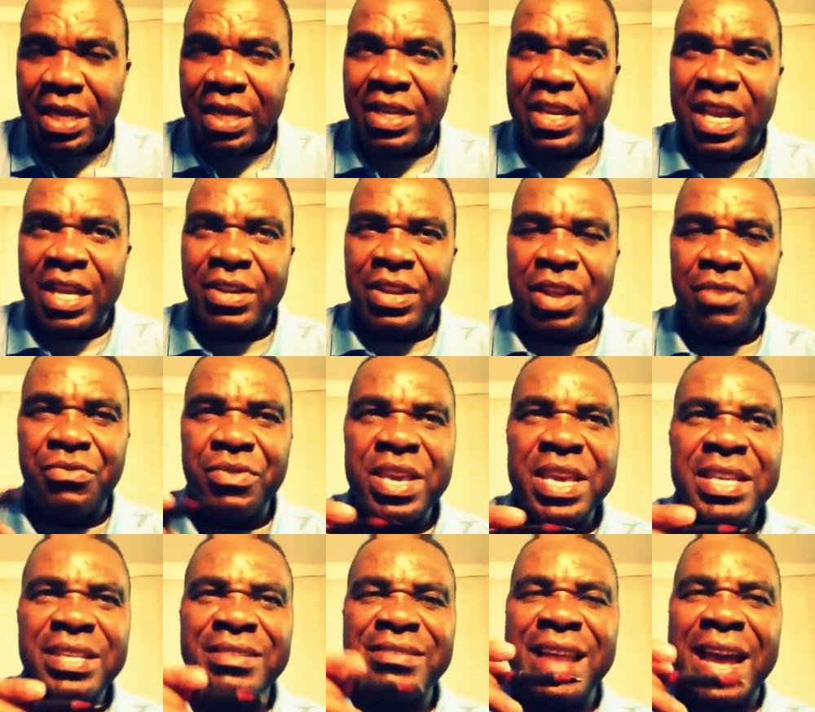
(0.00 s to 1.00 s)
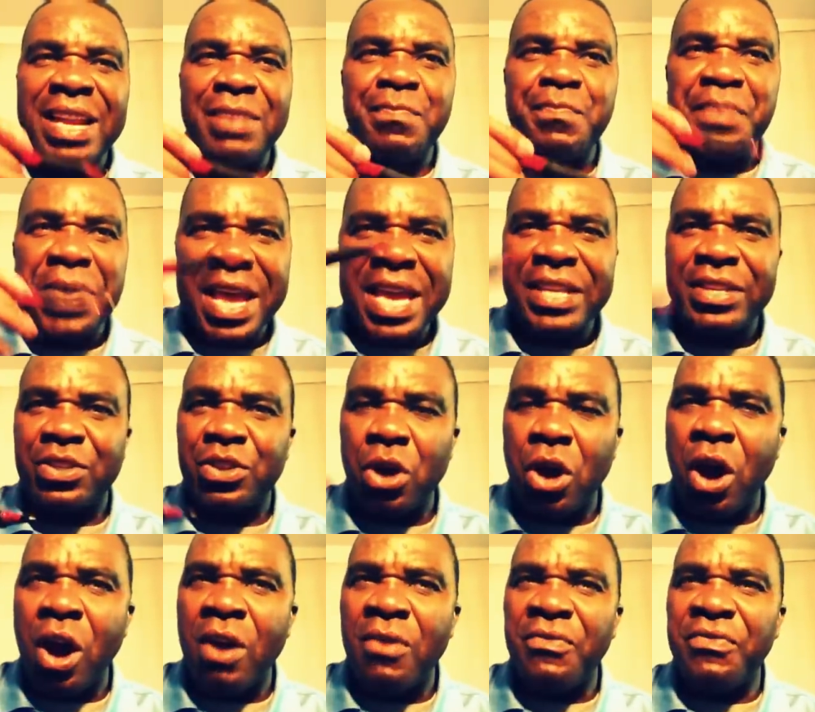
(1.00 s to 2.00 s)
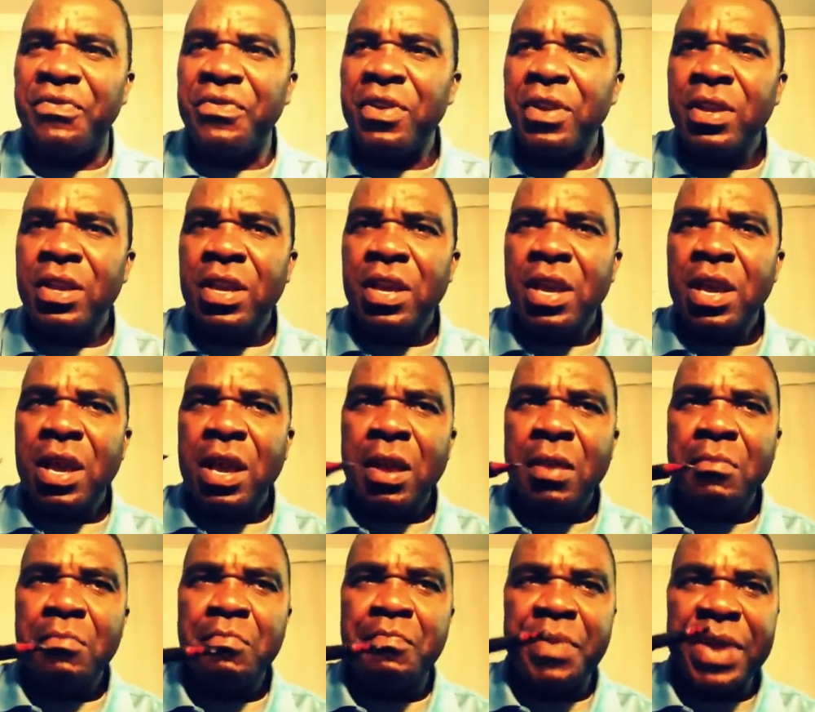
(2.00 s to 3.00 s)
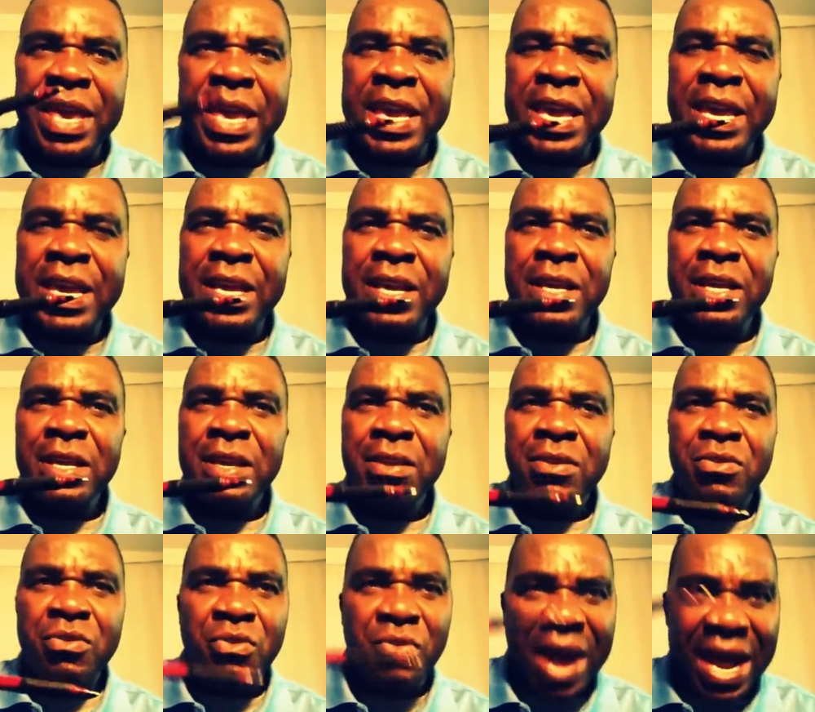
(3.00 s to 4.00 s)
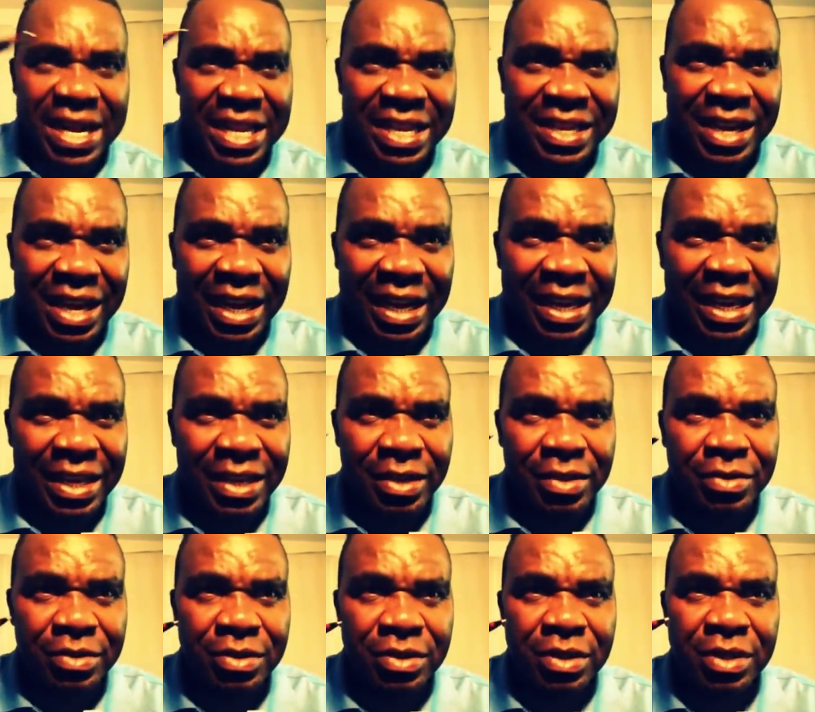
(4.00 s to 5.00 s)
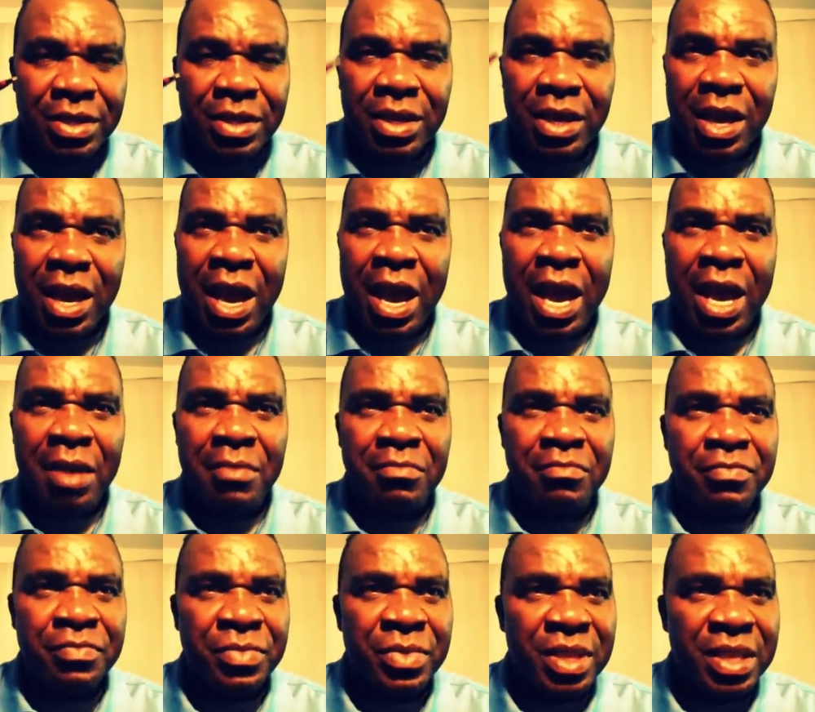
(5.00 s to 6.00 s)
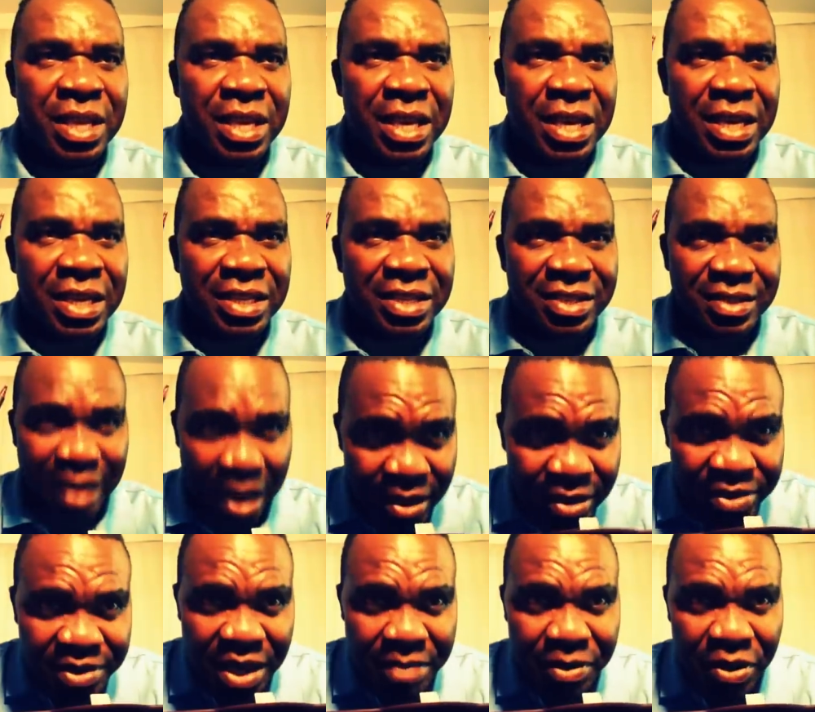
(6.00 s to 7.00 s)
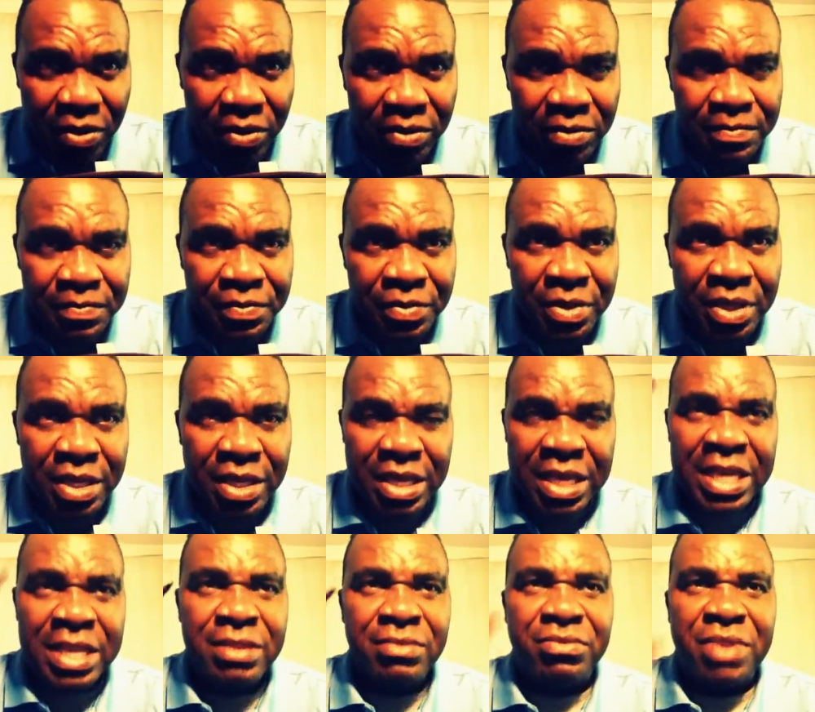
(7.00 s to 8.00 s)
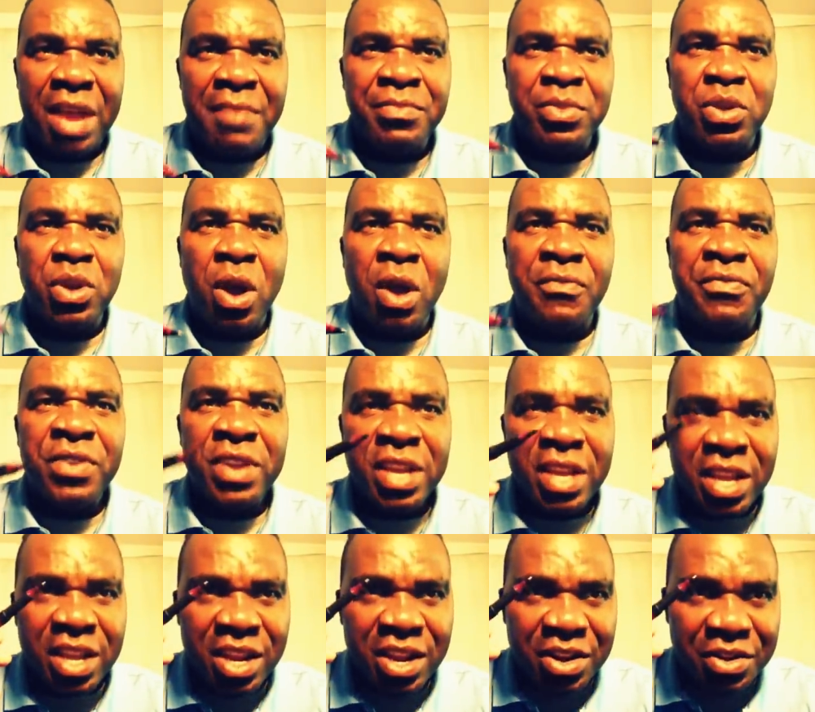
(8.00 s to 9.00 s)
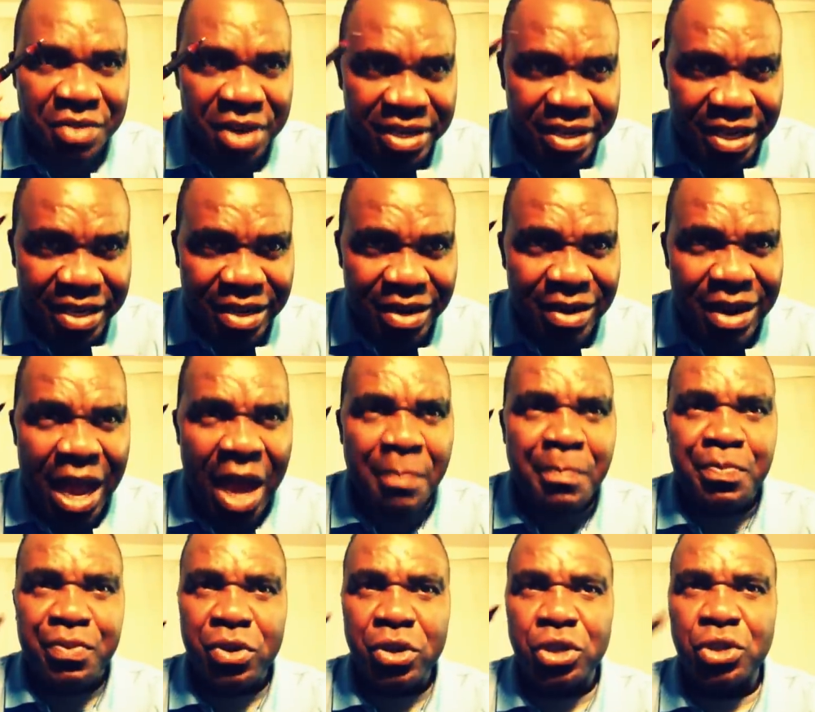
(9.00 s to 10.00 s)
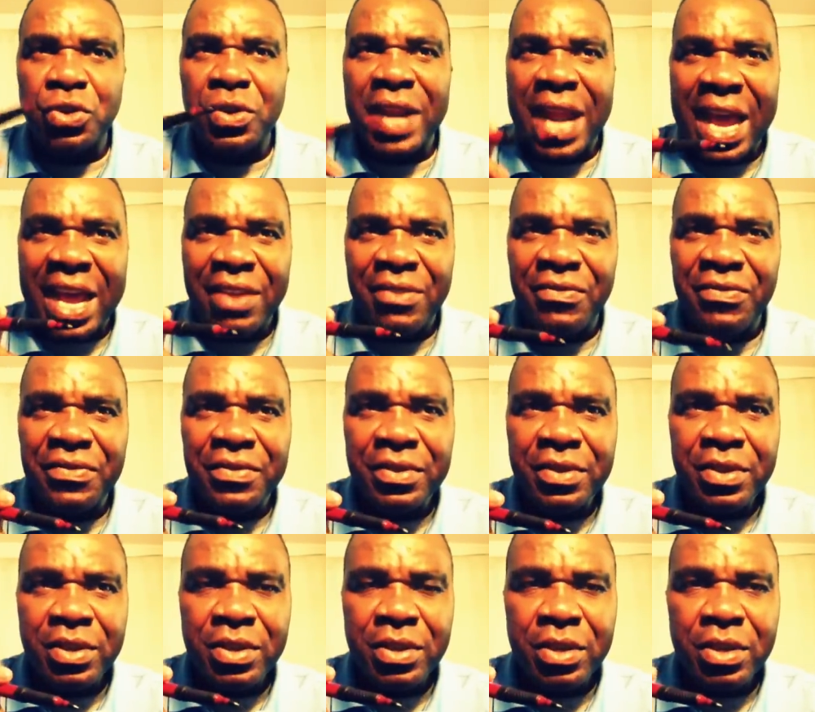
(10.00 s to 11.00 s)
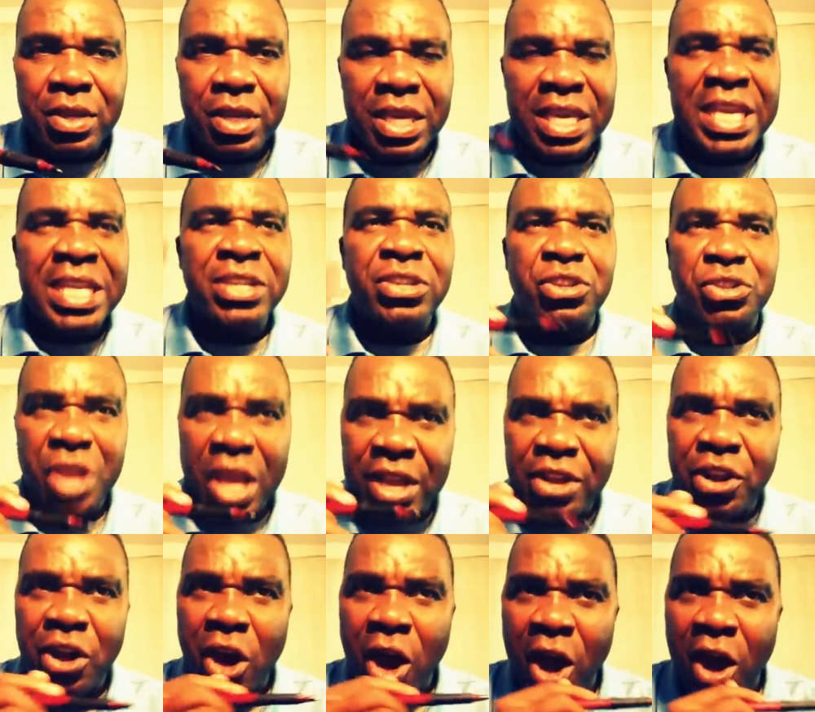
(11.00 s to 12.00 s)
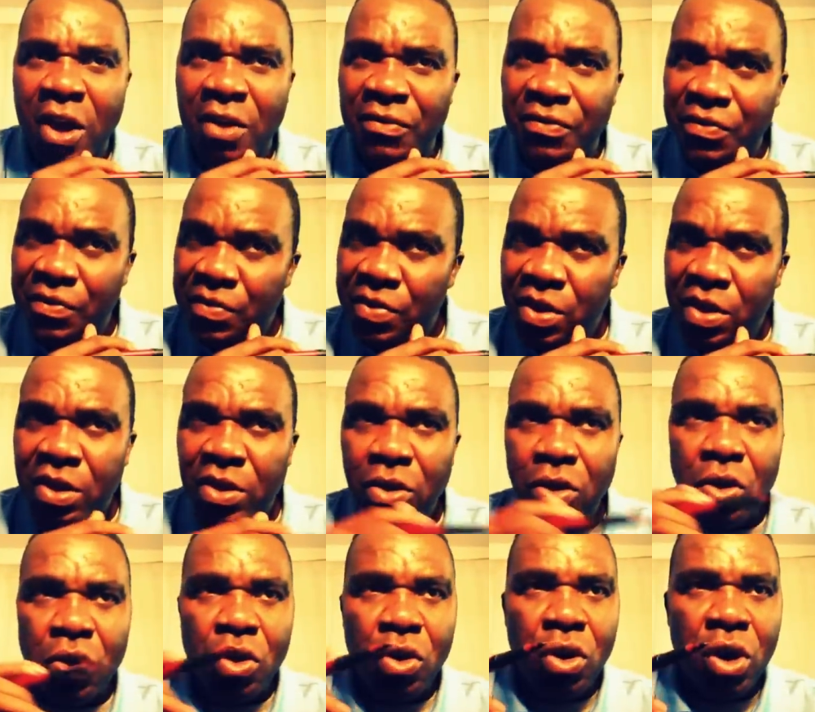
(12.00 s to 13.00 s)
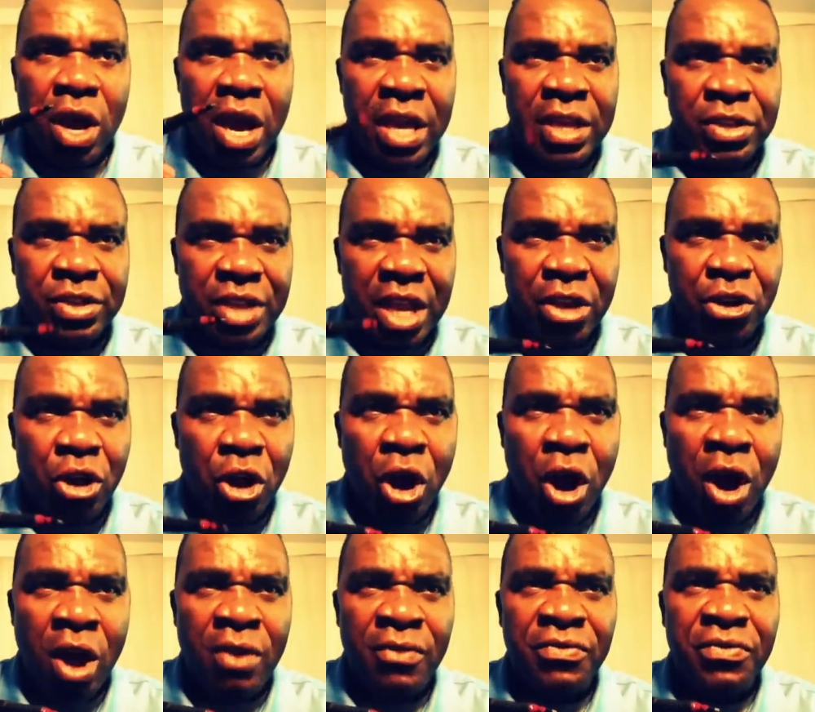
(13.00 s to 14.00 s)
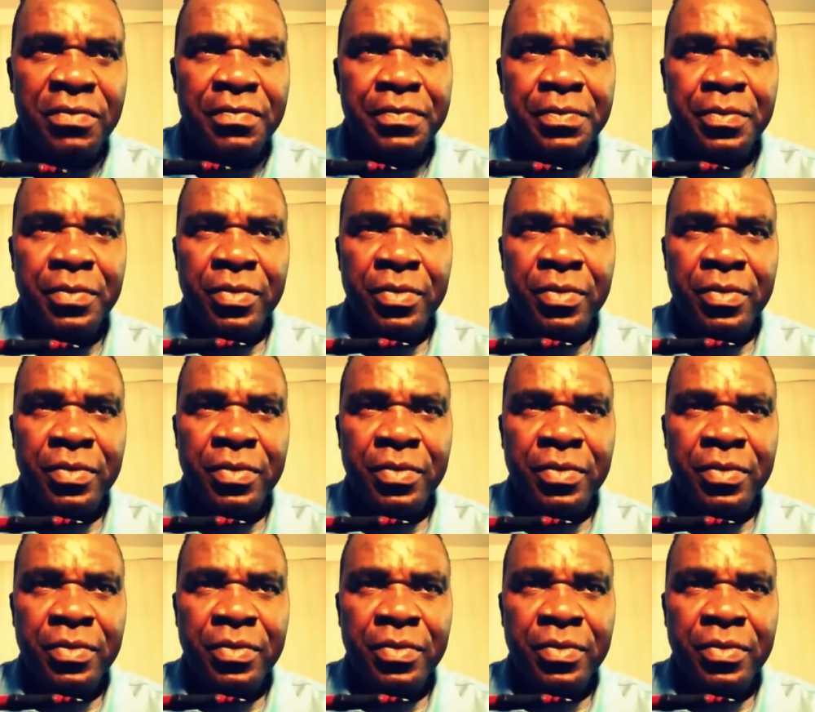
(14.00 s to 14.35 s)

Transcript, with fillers: There, there is that place of being radically um, sensible in terms of critical approach to life instead of instead of